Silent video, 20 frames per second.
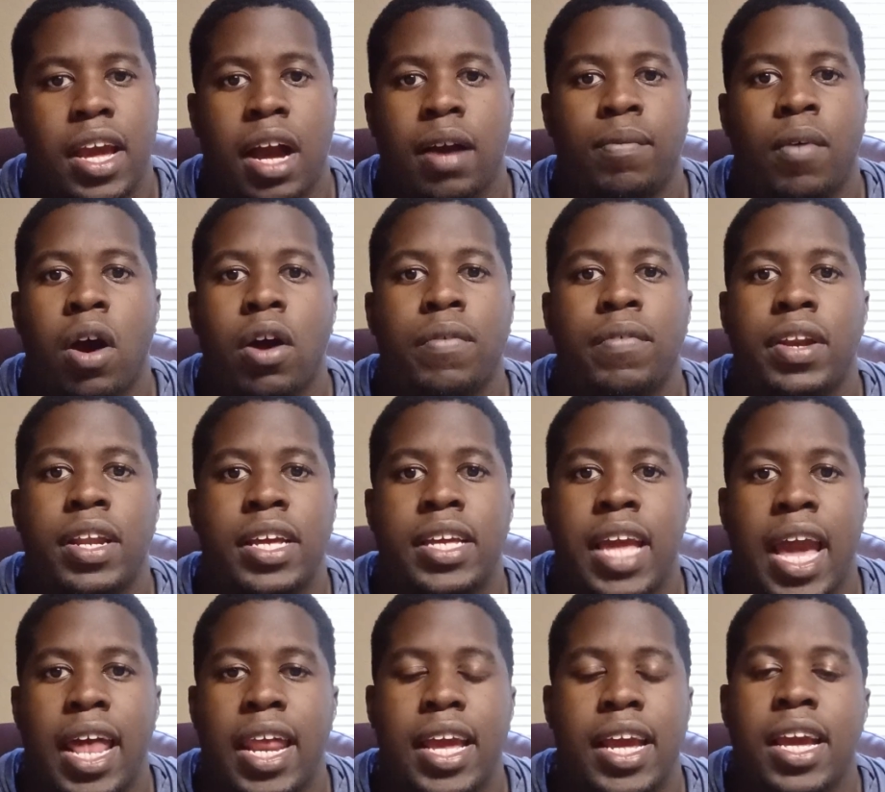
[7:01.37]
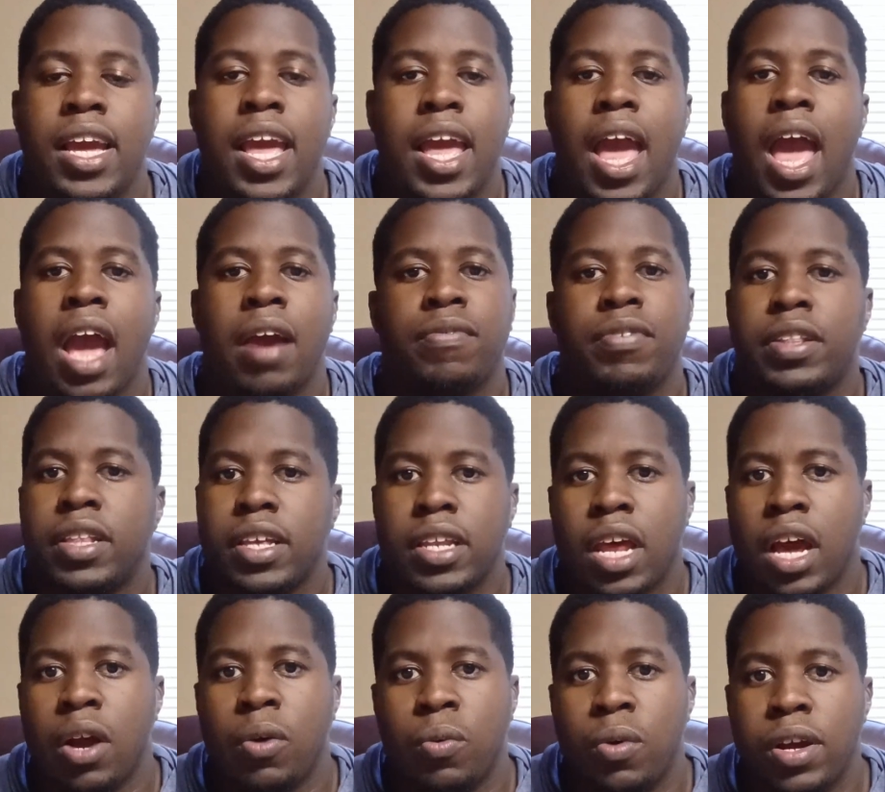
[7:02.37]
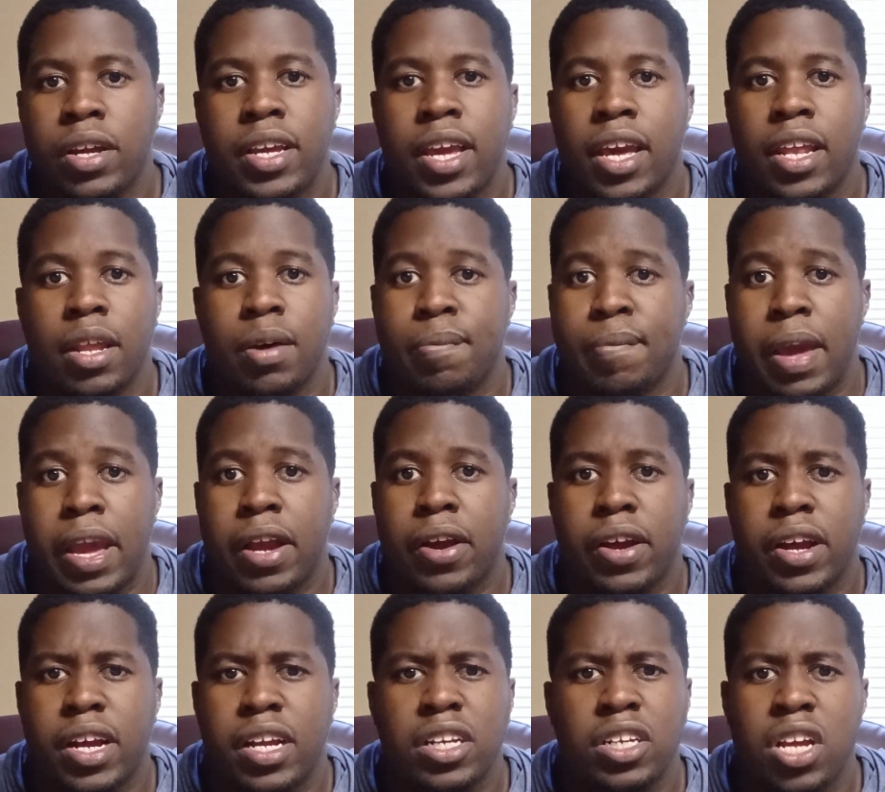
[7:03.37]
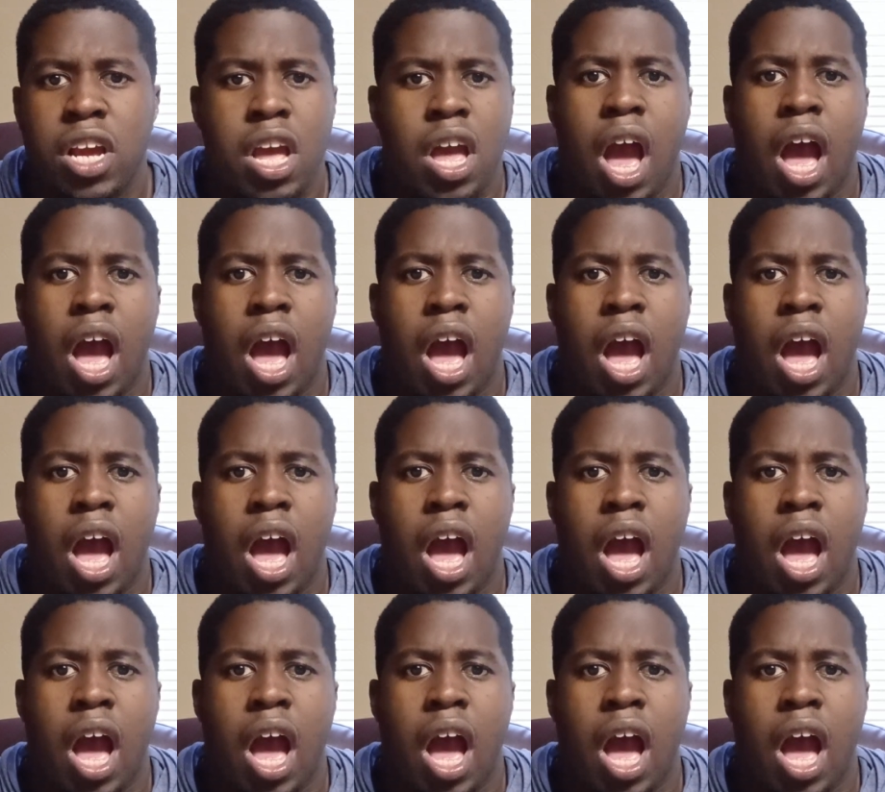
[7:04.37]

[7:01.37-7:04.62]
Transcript: I'm already getting everything that I would get in a marriage.